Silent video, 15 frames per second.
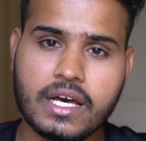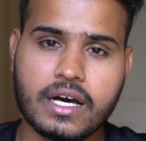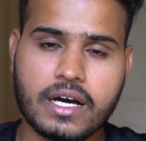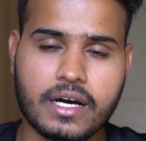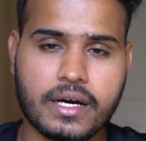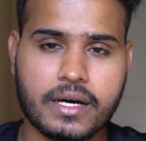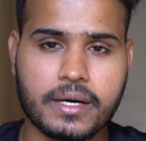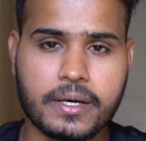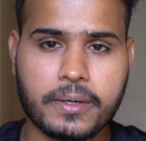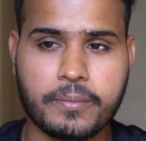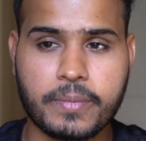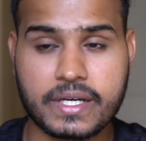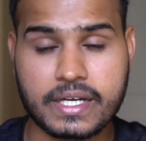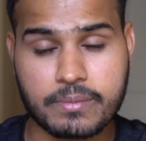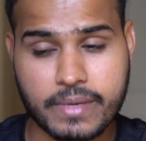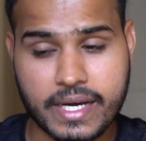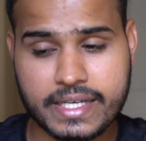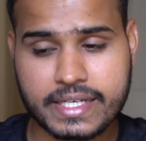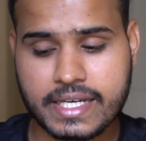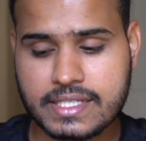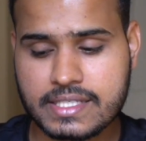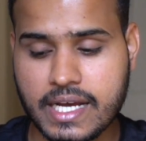But in my
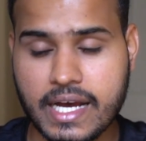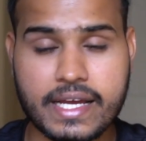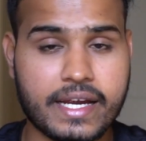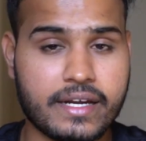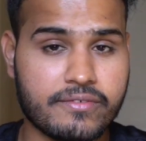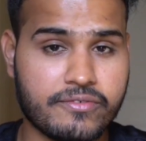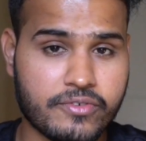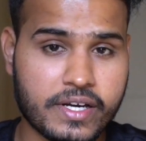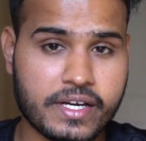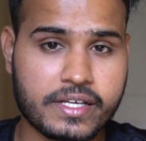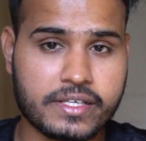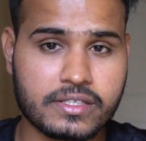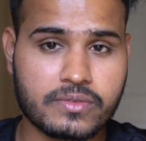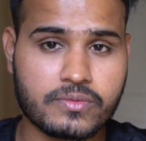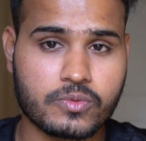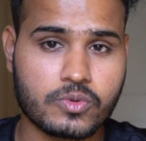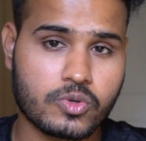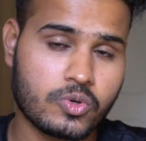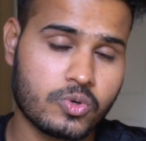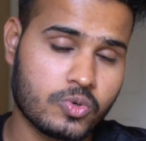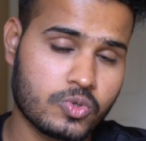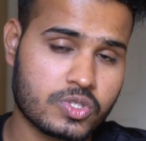case, I had a friend here
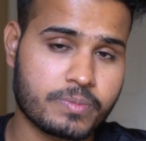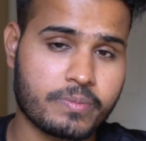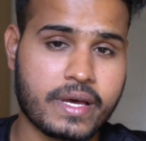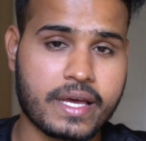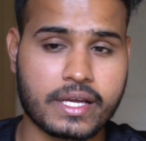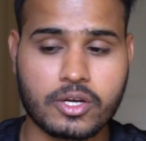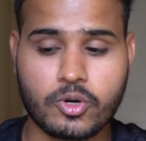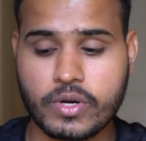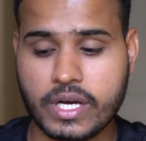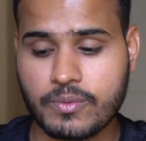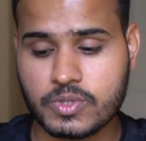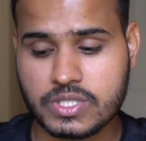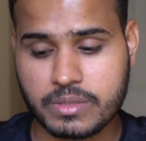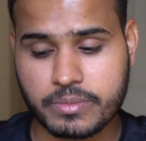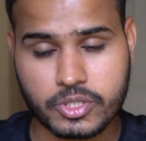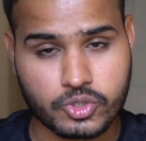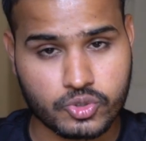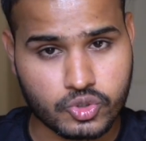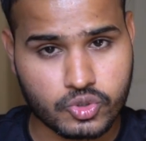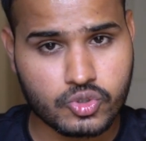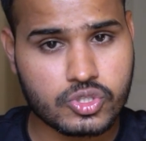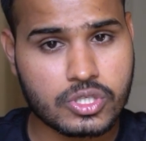whose bank account I was able to
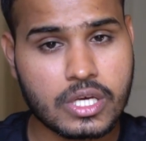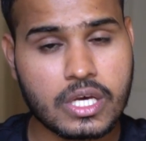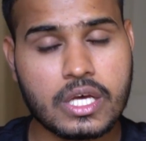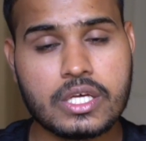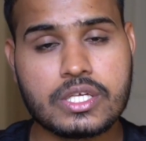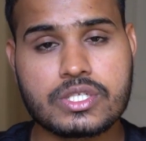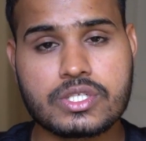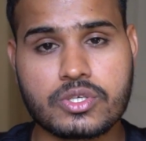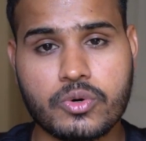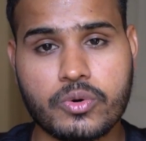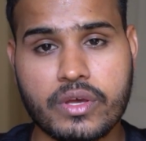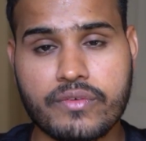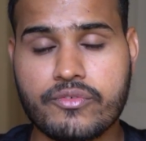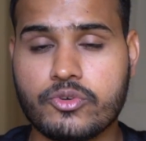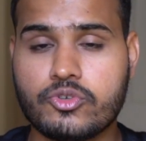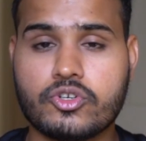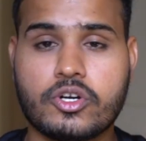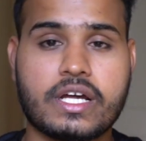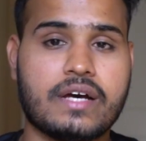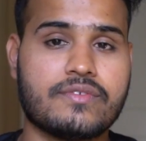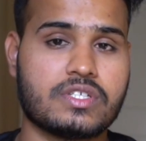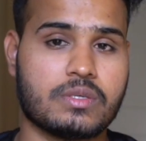use. So if you do
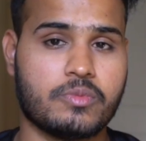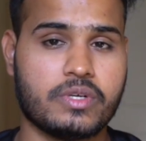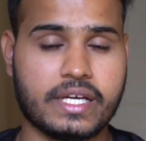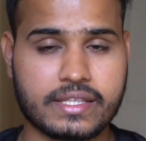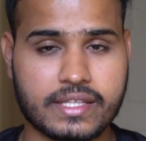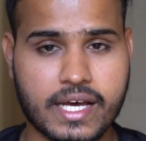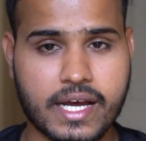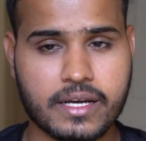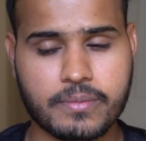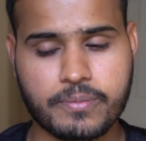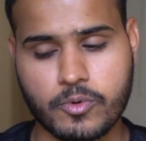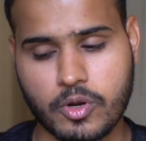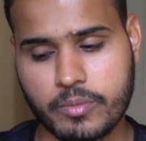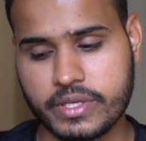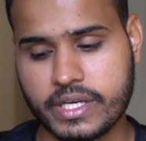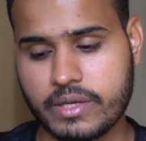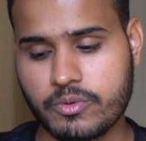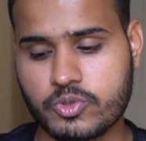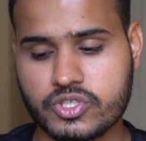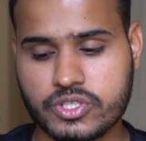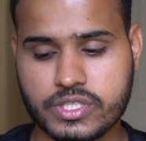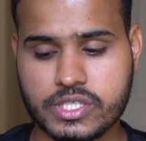not have someone like that, probably I
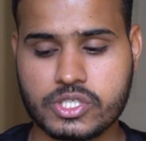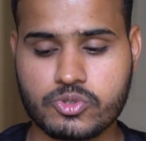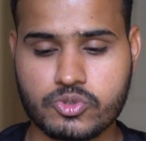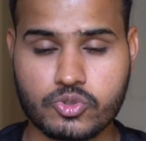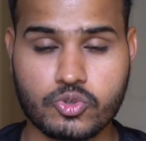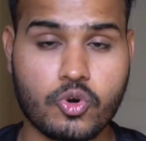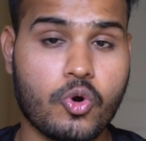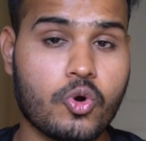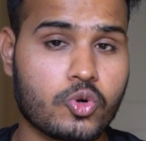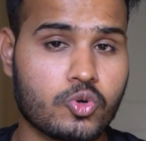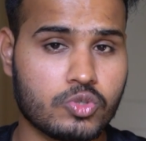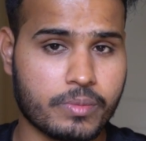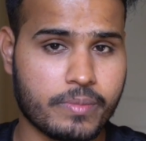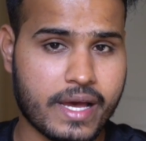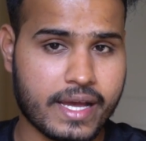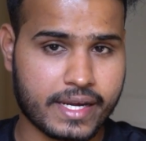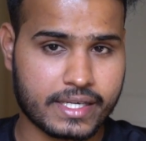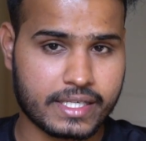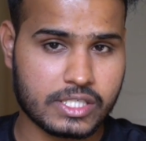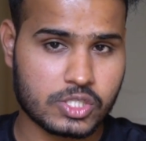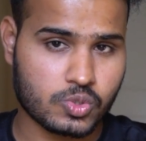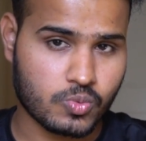would suggest you to go to the bank
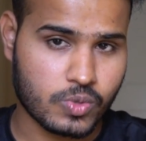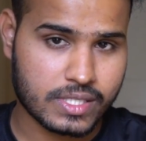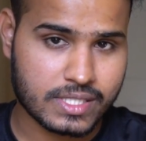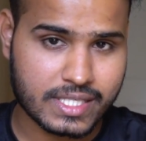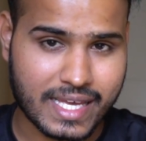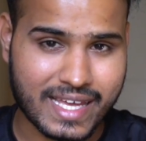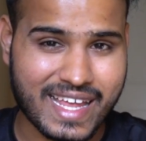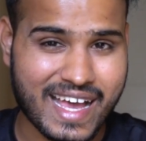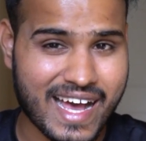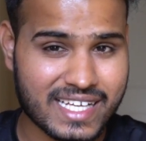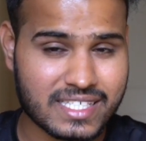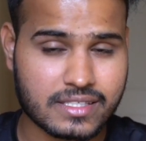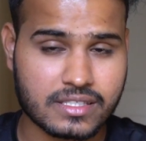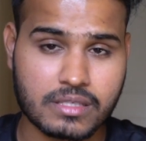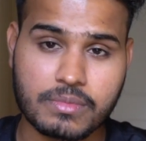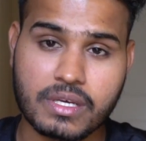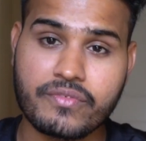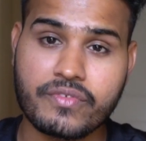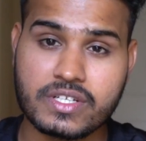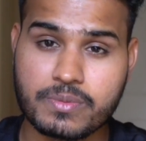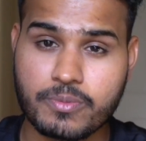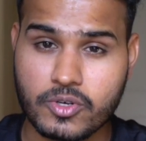at least once and ask them
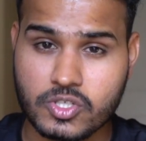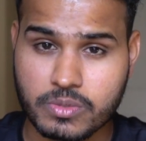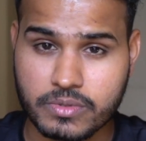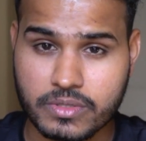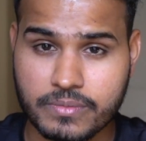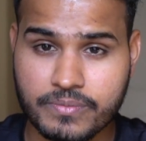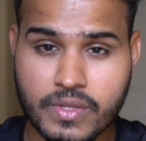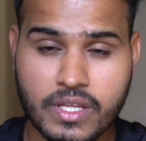if it's possible.